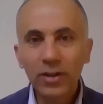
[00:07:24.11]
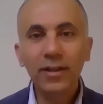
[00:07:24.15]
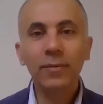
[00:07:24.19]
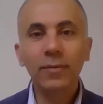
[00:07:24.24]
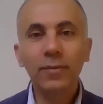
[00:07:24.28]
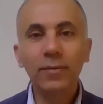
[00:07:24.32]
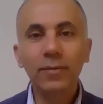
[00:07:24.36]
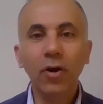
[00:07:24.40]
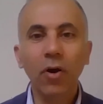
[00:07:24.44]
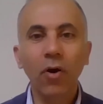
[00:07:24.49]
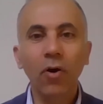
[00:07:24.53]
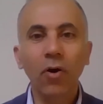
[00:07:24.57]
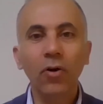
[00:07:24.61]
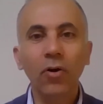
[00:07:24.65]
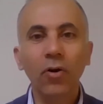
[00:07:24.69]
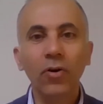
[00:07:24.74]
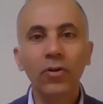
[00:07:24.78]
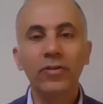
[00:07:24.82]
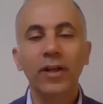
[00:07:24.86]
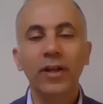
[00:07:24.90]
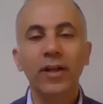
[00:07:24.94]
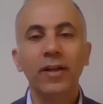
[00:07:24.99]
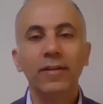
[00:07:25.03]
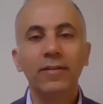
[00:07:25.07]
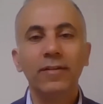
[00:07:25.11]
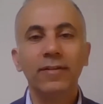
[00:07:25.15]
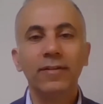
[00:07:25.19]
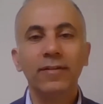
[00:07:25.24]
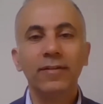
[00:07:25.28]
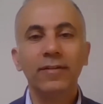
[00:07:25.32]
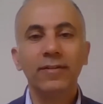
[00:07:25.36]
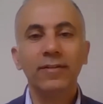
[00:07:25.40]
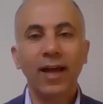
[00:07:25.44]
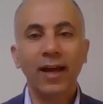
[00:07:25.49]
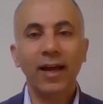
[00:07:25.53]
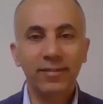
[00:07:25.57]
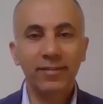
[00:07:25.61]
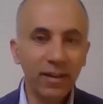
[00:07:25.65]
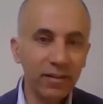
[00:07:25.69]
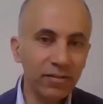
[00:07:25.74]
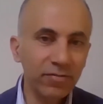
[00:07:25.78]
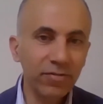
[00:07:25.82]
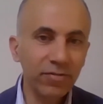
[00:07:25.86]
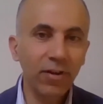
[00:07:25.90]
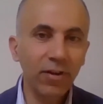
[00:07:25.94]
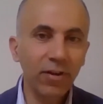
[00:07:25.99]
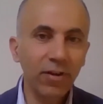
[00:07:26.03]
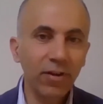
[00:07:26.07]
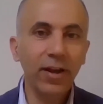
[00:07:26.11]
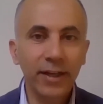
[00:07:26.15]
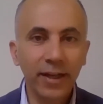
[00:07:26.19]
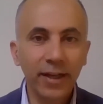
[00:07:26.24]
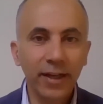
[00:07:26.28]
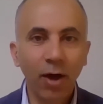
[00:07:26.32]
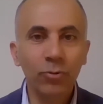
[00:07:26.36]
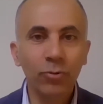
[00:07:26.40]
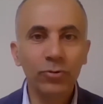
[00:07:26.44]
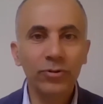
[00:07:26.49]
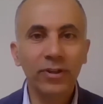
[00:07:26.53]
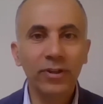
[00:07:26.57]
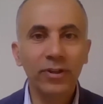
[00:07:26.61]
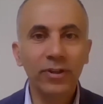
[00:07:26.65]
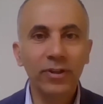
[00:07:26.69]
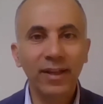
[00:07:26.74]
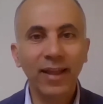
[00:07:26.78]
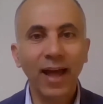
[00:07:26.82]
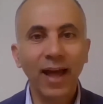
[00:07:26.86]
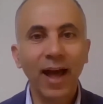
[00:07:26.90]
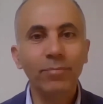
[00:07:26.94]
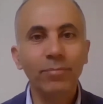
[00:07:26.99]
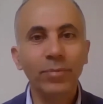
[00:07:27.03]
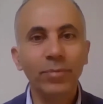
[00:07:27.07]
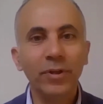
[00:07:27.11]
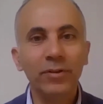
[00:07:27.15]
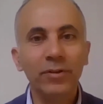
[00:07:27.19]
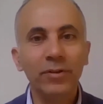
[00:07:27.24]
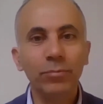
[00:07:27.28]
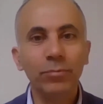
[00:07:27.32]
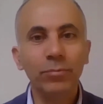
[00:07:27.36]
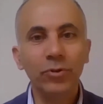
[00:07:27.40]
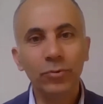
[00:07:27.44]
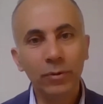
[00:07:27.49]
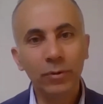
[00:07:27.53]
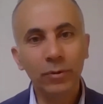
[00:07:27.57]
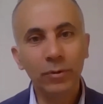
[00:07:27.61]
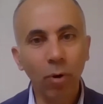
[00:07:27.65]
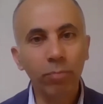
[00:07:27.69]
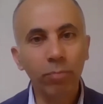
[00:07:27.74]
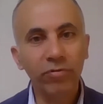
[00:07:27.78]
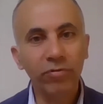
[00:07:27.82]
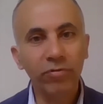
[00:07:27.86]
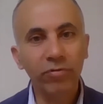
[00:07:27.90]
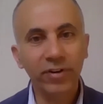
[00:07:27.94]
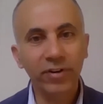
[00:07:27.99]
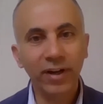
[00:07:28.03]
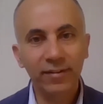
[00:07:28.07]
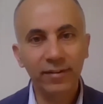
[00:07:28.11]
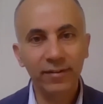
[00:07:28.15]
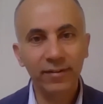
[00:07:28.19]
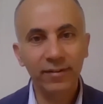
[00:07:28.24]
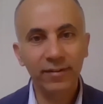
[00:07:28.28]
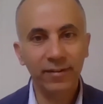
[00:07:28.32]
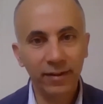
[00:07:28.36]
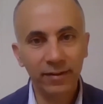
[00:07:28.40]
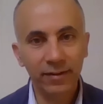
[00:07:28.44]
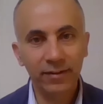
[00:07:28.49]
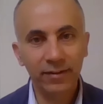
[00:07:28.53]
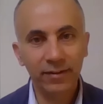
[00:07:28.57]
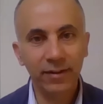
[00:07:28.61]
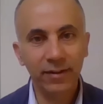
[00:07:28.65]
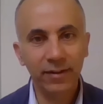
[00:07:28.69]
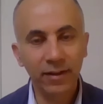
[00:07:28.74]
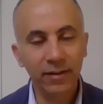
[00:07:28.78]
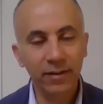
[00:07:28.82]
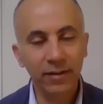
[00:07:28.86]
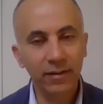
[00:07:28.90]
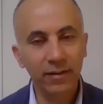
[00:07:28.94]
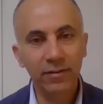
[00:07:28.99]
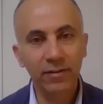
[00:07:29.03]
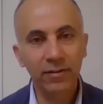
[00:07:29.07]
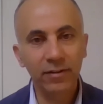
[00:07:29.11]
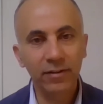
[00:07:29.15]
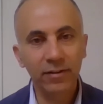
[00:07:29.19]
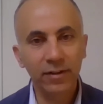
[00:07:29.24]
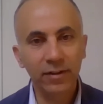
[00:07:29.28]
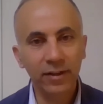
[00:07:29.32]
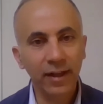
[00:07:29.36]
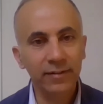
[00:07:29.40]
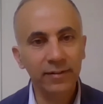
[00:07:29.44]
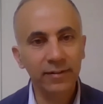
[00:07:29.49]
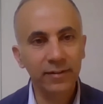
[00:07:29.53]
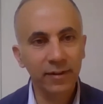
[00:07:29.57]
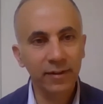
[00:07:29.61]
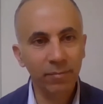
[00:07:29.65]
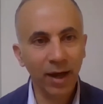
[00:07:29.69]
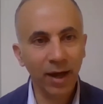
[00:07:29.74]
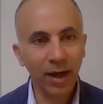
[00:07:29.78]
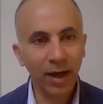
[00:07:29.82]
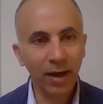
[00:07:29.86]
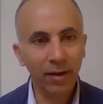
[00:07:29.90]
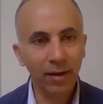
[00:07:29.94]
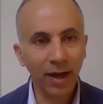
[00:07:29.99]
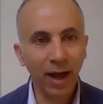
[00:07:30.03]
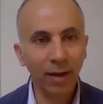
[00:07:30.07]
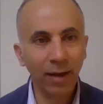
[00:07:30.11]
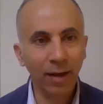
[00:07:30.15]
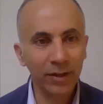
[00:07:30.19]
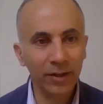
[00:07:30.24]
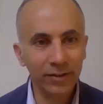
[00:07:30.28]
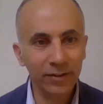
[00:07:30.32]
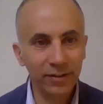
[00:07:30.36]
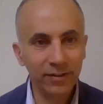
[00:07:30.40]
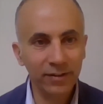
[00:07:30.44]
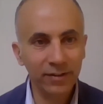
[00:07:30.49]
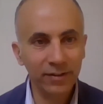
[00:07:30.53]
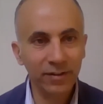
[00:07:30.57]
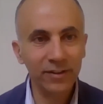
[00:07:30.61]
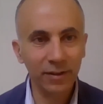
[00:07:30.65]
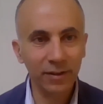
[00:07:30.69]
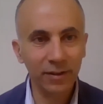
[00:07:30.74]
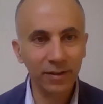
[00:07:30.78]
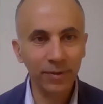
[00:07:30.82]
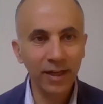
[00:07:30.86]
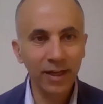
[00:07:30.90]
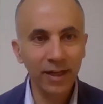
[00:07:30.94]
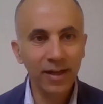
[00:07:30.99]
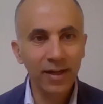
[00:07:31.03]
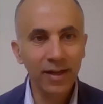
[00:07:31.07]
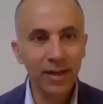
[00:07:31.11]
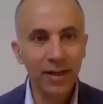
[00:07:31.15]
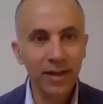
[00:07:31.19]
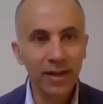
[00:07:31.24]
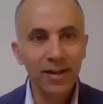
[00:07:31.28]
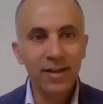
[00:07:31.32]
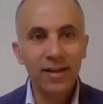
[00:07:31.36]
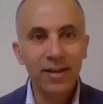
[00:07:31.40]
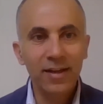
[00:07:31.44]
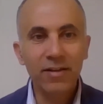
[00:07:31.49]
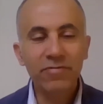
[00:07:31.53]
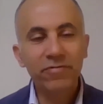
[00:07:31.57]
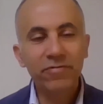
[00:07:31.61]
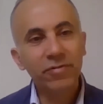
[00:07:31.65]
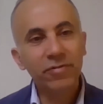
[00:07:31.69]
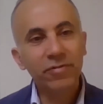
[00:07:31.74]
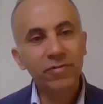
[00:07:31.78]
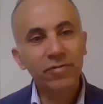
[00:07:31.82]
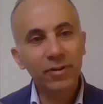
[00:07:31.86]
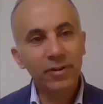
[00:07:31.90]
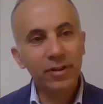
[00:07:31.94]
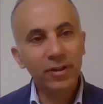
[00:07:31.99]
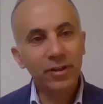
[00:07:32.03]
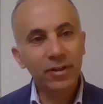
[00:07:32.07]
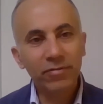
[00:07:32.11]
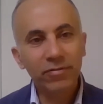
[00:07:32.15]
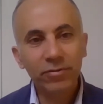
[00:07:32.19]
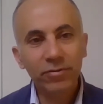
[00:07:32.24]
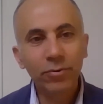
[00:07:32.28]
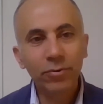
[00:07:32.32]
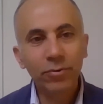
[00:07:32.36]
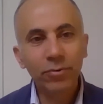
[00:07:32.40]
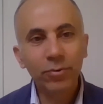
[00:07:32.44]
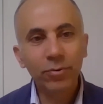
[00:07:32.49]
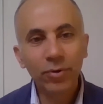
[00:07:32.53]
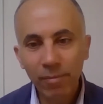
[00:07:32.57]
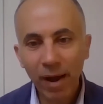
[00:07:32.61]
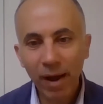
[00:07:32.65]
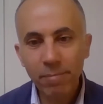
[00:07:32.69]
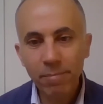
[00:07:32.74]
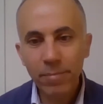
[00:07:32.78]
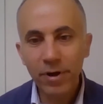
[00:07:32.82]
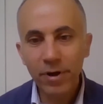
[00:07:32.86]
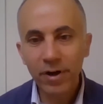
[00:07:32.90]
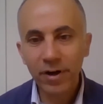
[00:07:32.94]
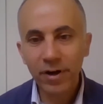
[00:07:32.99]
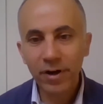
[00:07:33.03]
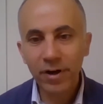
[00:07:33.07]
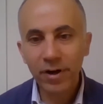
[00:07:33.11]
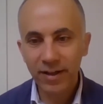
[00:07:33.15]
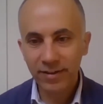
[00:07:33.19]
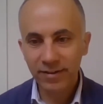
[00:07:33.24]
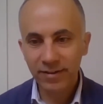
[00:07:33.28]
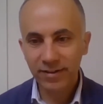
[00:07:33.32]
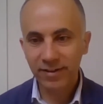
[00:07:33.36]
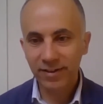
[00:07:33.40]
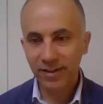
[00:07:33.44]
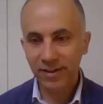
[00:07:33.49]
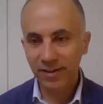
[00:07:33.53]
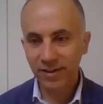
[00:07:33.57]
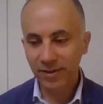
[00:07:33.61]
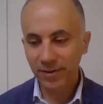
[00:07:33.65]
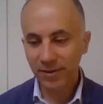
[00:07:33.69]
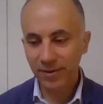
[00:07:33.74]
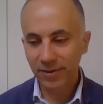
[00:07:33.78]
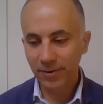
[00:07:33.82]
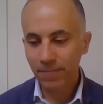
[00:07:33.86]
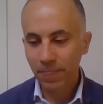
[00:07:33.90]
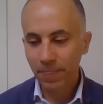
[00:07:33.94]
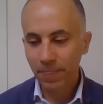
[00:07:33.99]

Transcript: only because the successful encounter that happened between Pope Francis and the, the Grand Imam Ahmad al-Tayyeb. If, uh, if you remember, and uh,